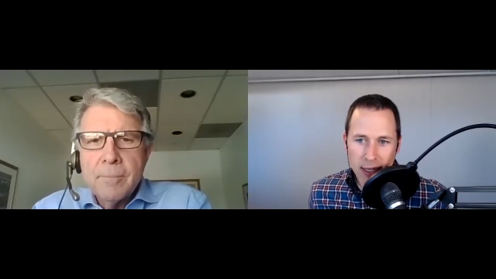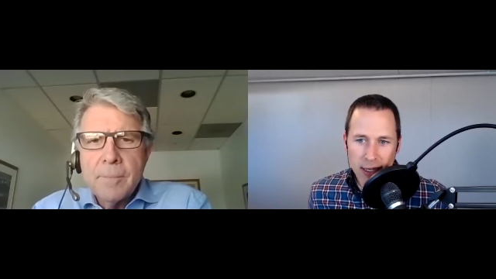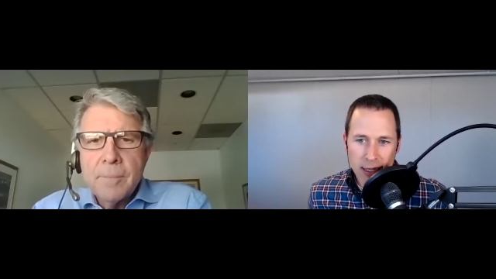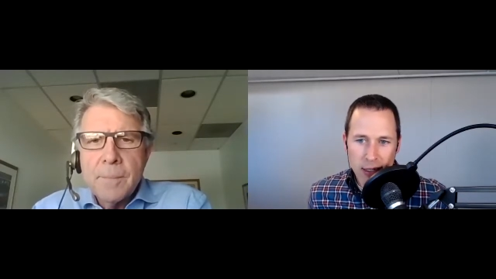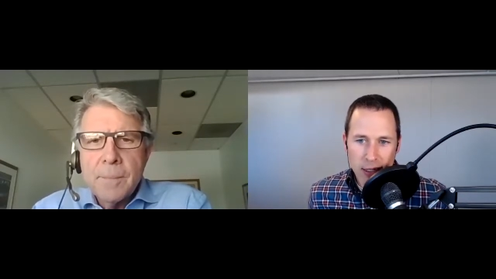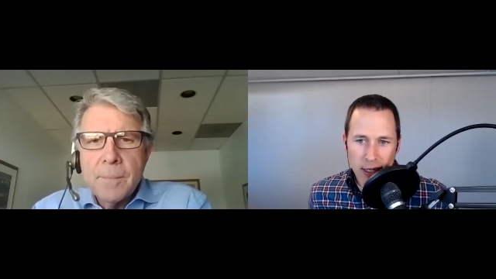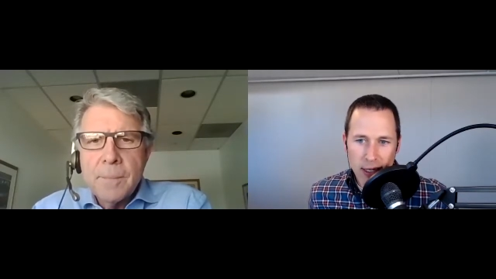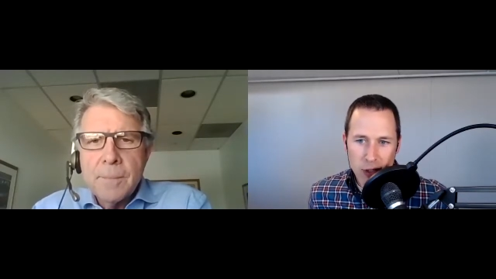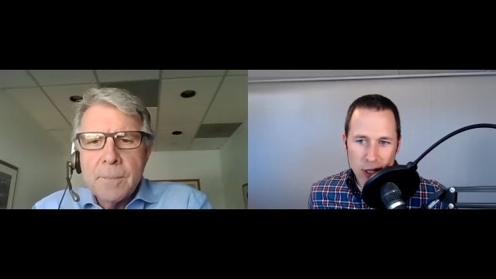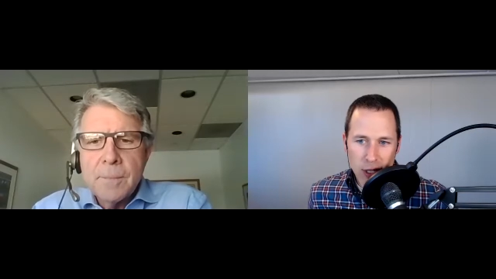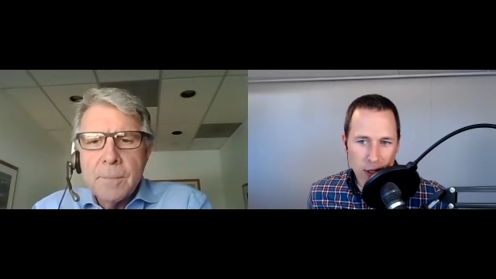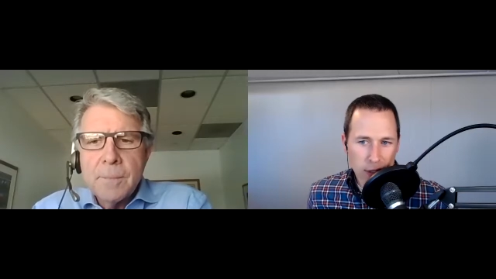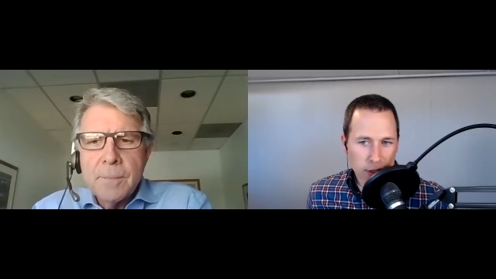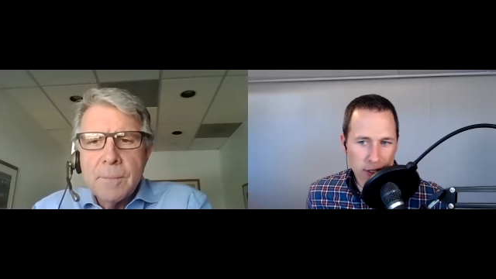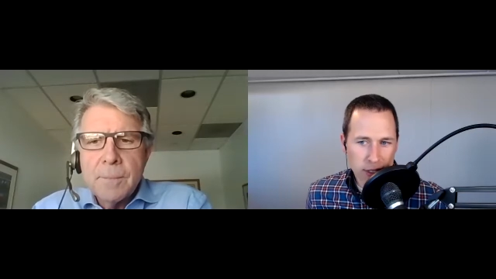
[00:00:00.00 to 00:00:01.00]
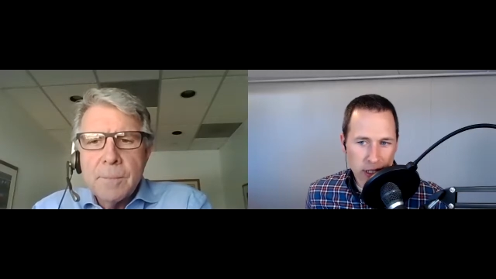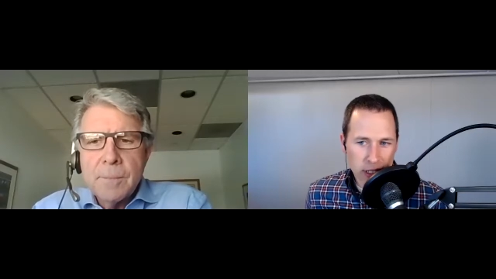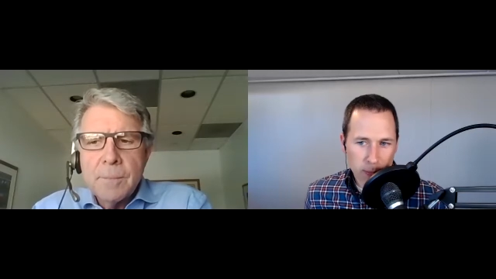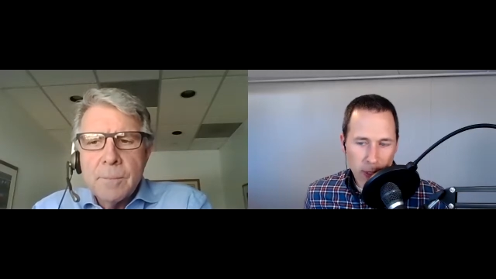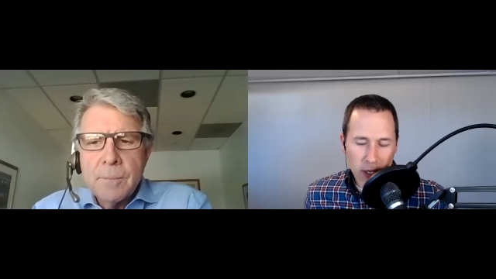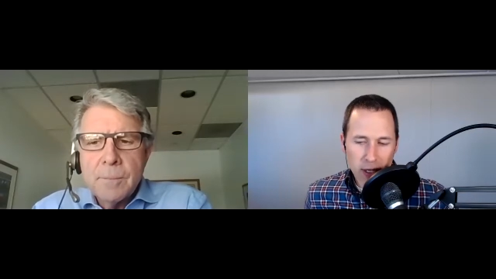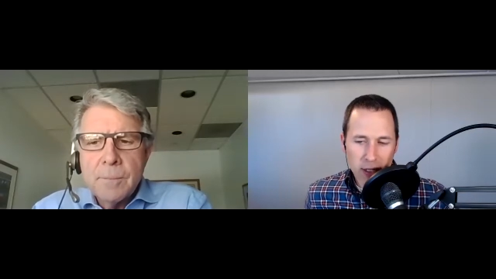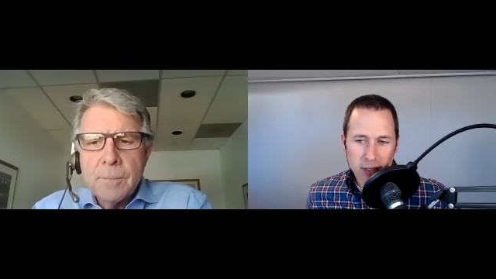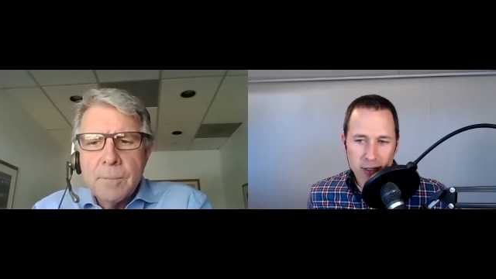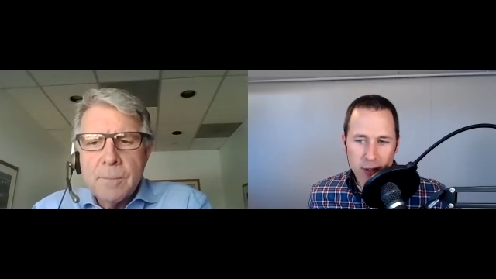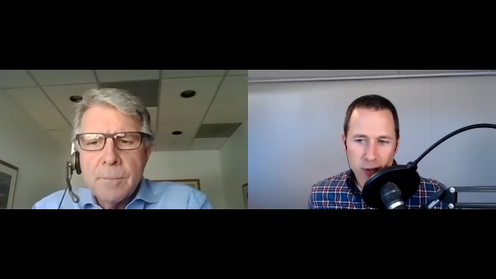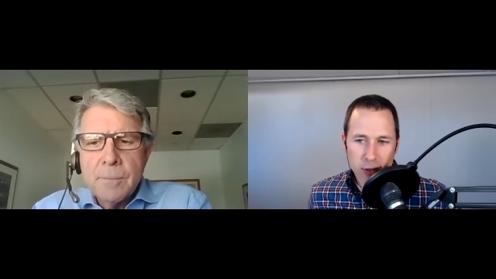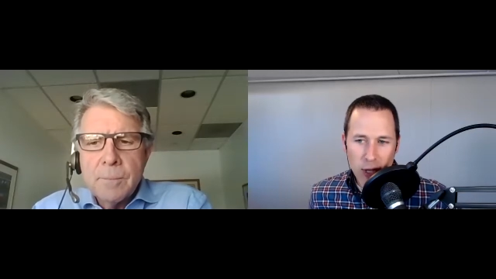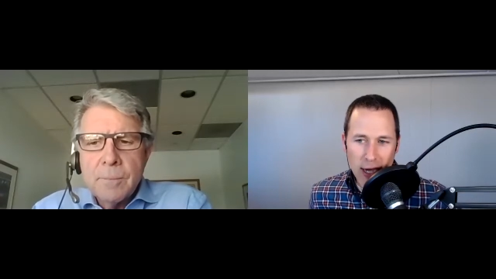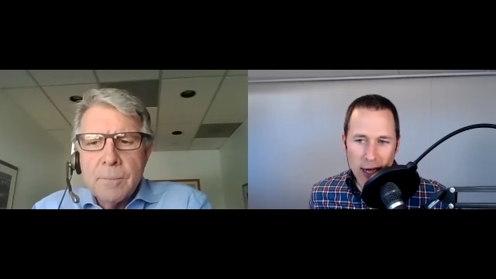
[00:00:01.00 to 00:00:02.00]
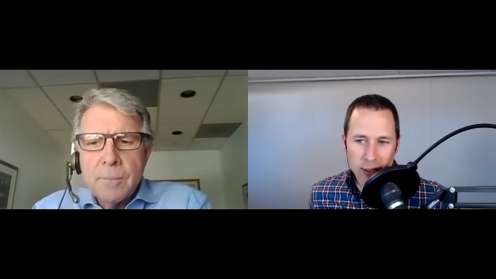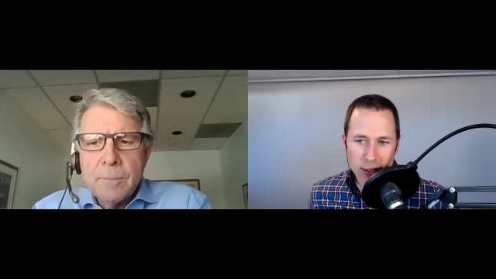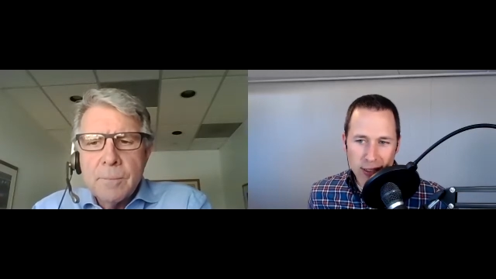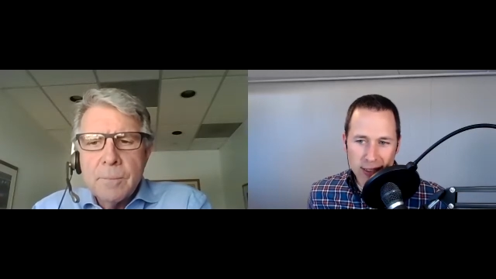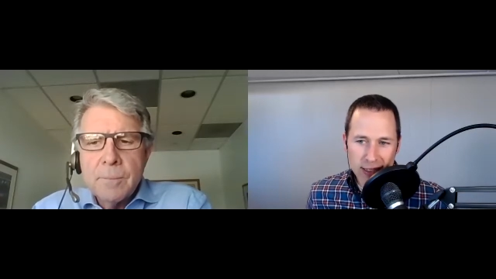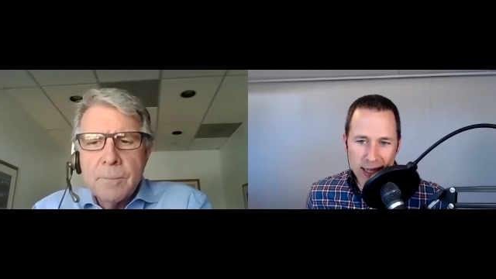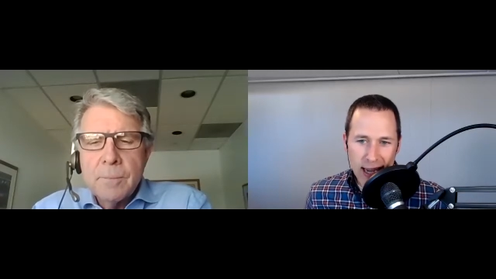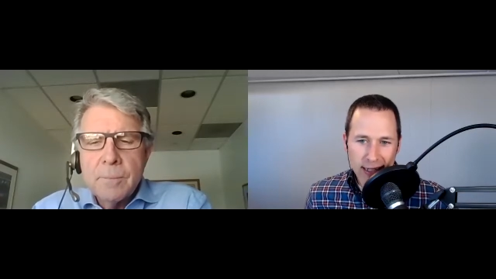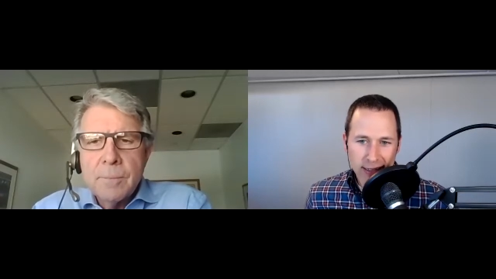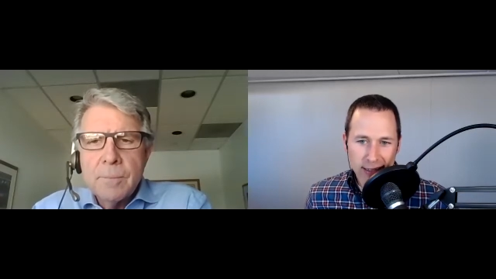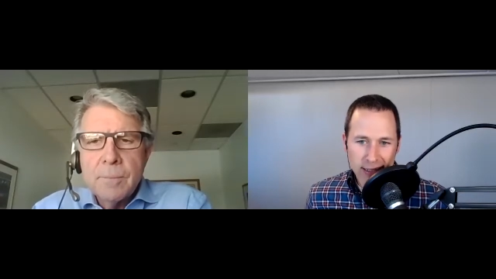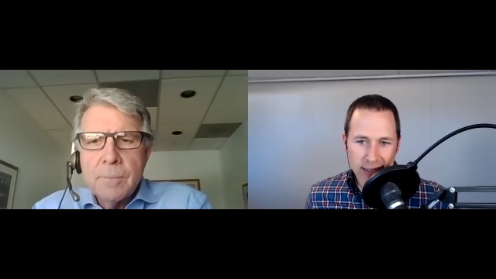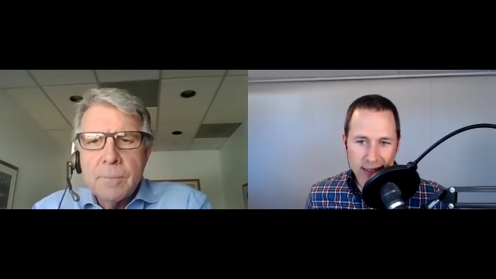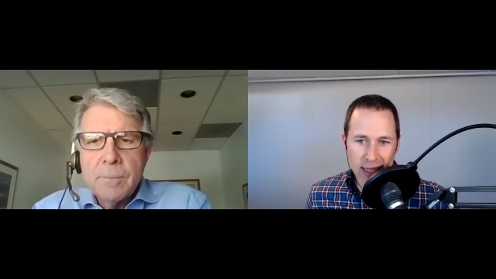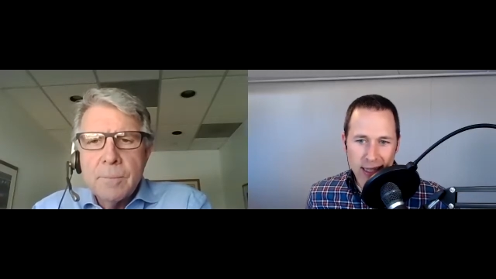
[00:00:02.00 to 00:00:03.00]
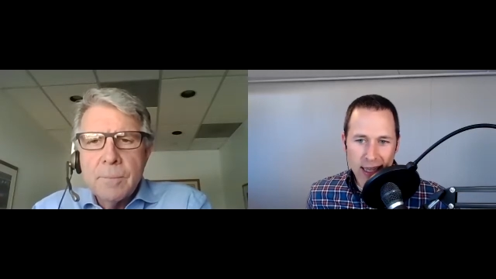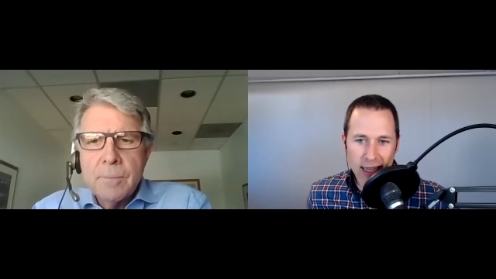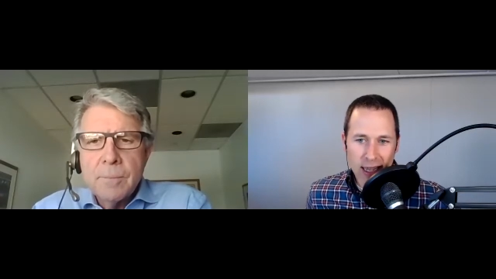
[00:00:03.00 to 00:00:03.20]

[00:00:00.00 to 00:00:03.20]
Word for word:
Speaker 1: He, he shares his experiences, tragedies, tactics,